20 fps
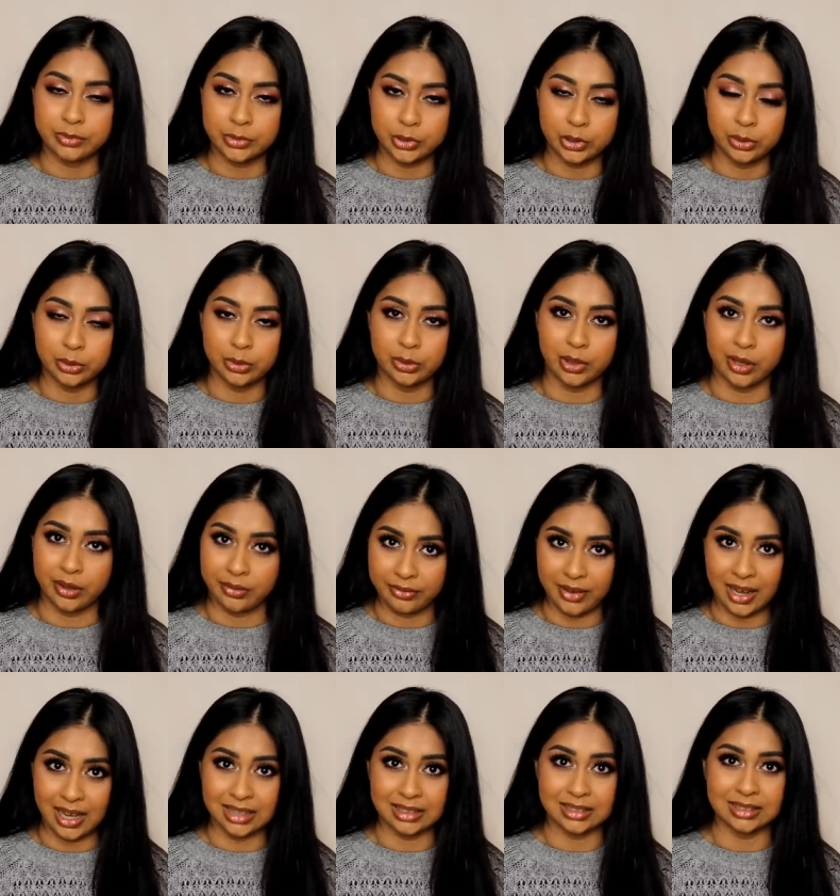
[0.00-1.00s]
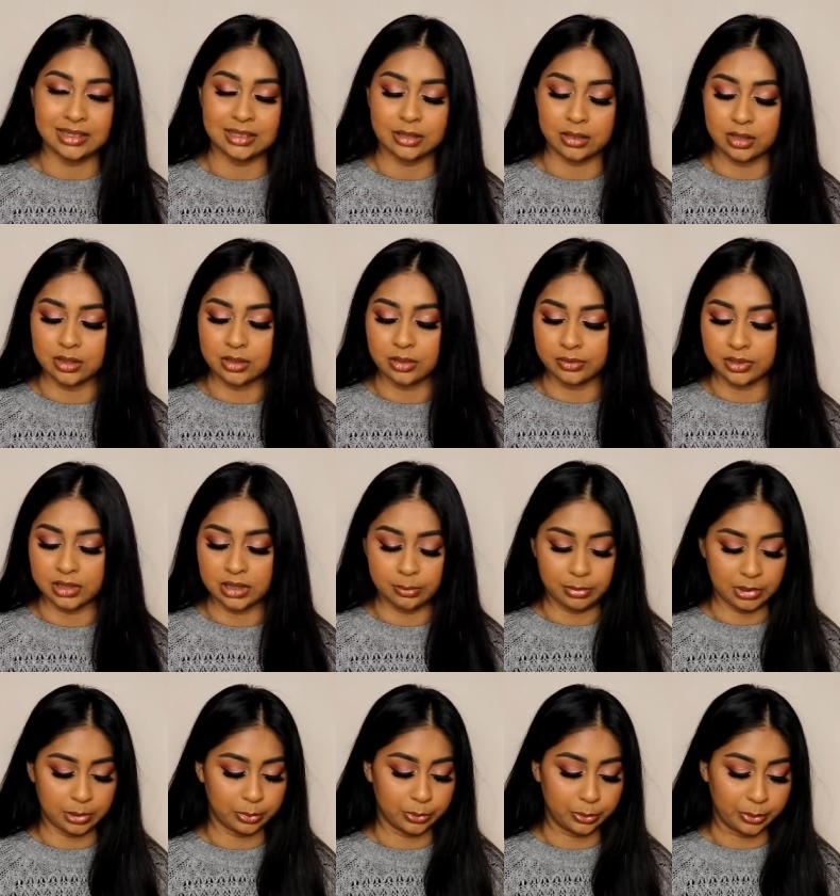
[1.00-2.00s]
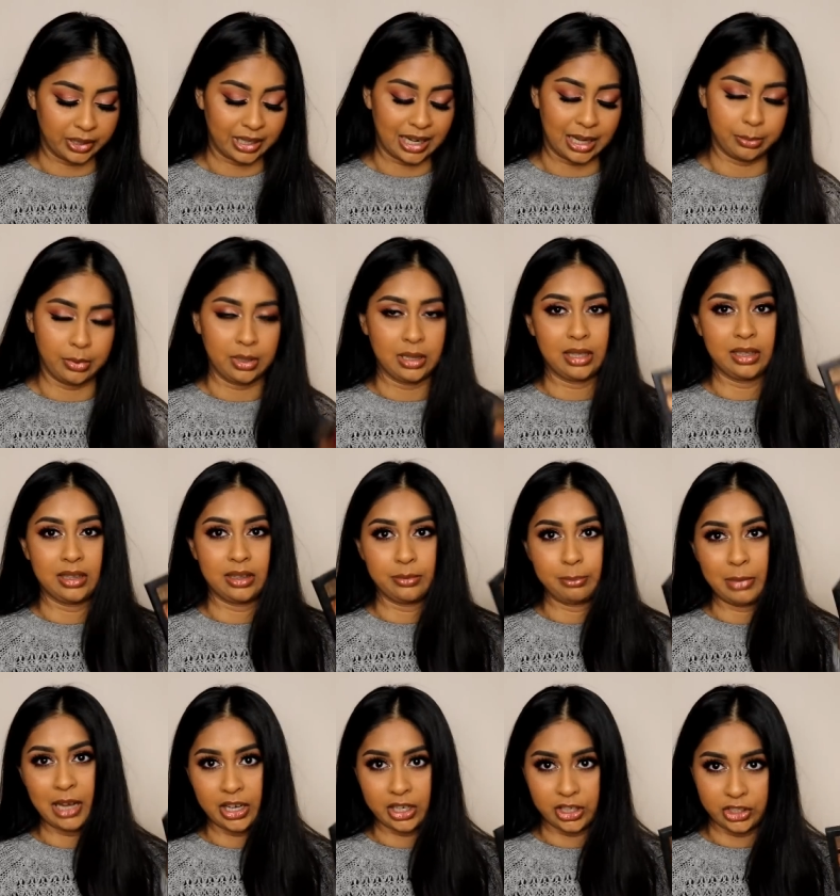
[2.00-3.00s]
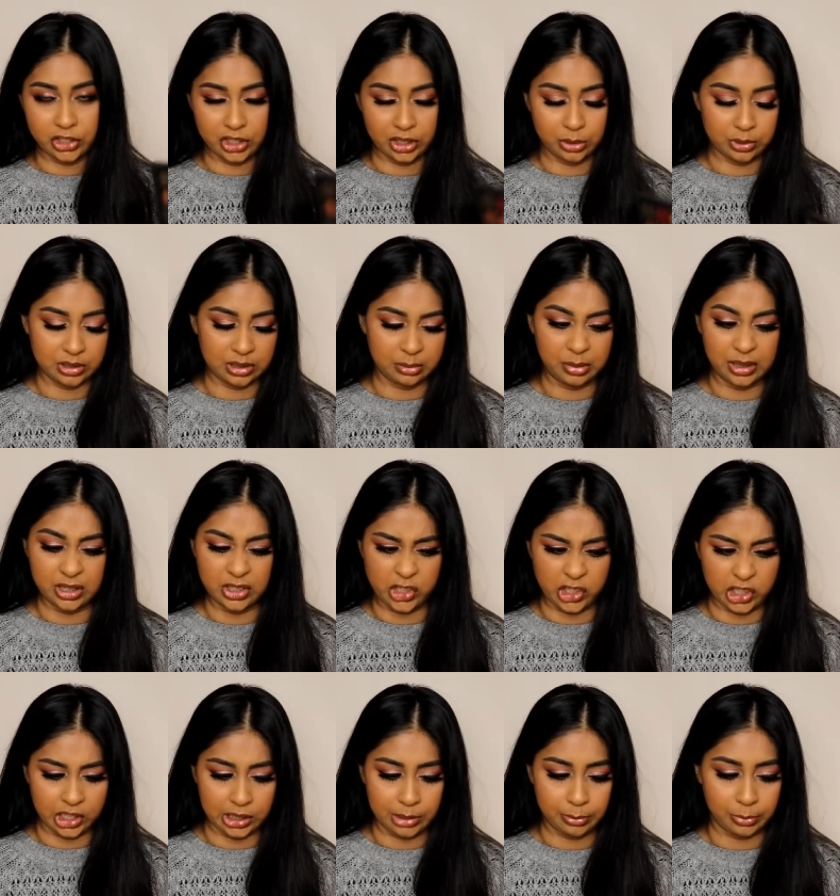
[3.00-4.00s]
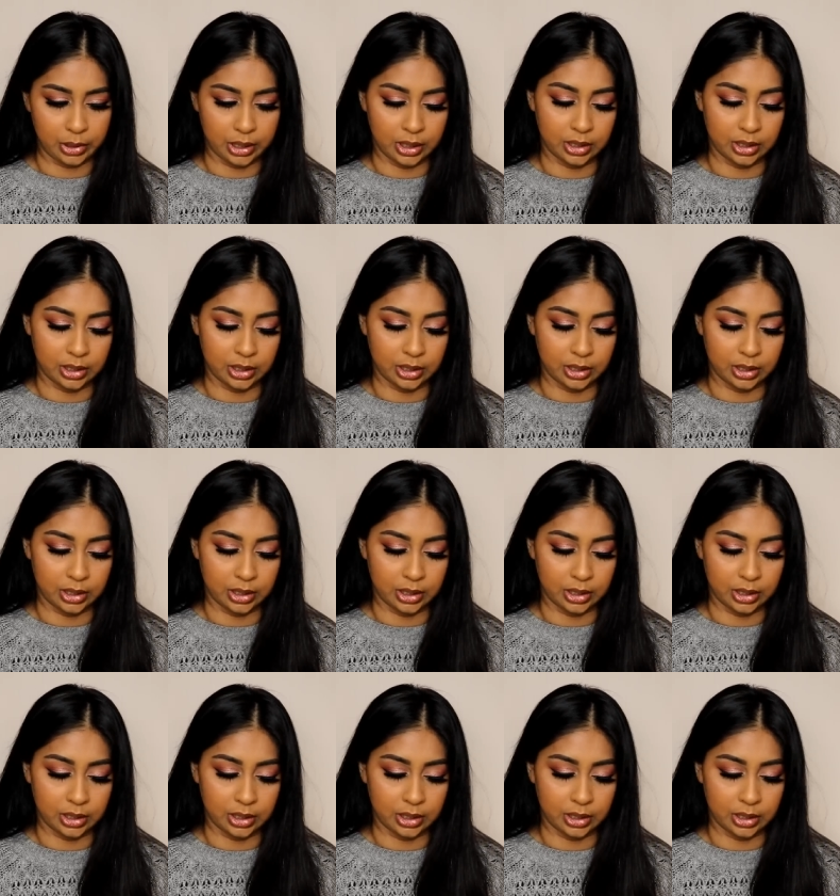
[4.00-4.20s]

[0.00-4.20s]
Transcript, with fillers: to her fans because obviously people weren't happy that the packaging was a bit cheap